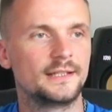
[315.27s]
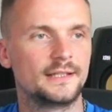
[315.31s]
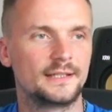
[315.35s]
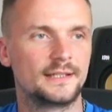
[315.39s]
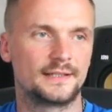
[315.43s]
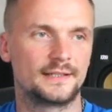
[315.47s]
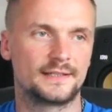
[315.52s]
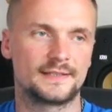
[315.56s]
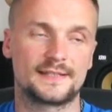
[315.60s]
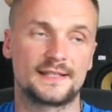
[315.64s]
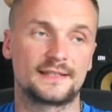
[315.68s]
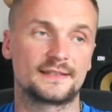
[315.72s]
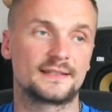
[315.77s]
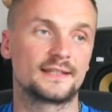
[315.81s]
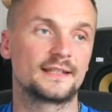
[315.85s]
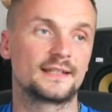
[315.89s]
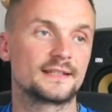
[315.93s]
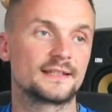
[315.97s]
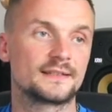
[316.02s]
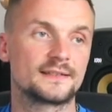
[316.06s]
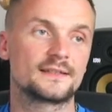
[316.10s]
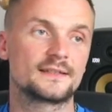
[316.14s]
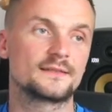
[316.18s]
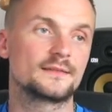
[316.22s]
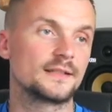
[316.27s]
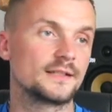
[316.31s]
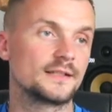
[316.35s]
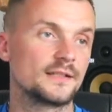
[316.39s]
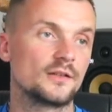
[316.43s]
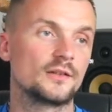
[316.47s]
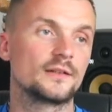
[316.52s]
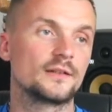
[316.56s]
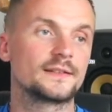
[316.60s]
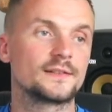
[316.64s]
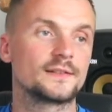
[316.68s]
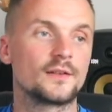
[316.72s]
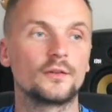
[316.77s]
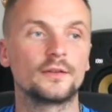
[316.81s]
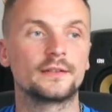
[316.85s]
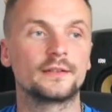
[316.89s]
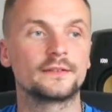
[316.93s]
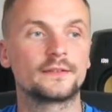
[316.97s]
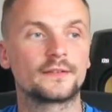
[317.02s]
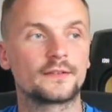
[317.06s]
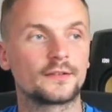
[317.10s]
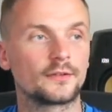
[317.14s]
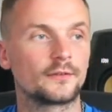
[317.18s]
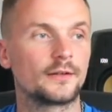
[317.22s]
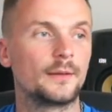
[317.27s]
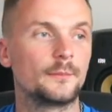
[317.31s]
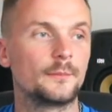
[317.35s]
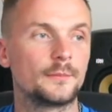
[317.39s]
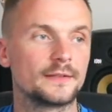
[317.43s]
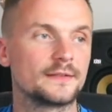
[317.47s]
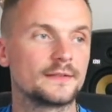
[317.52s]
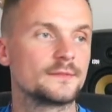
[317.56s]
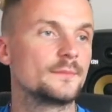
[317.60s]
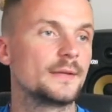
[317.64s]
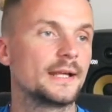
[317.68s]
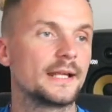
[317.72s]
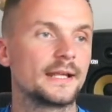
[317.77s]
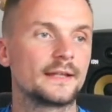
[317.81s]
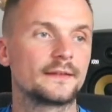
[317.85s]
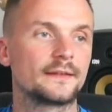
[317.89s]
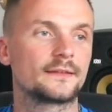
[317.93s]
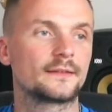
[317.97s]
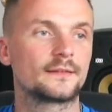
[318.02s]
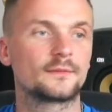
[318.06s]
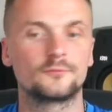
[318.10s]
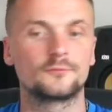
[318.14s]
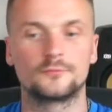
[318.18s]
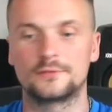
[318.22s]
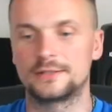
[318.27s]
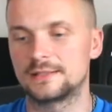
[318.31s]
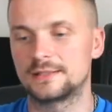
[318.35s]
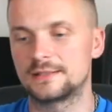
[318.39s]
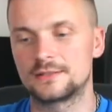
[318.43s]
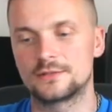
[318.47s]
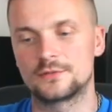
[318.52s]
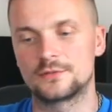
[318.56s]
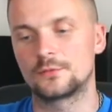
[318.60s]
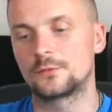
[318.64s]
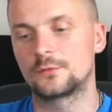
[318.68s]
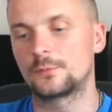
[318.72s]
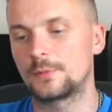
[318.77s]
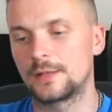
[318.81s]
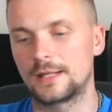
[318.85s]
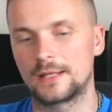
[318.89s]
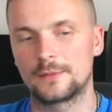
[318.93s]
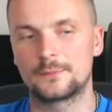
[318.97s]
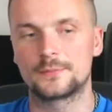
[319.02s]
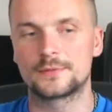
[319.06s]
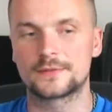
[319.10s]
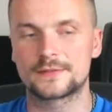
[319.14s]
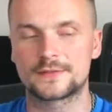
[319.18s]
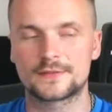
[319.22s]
he said that he's, you know, he's on Instagram and his mates read the newspapers,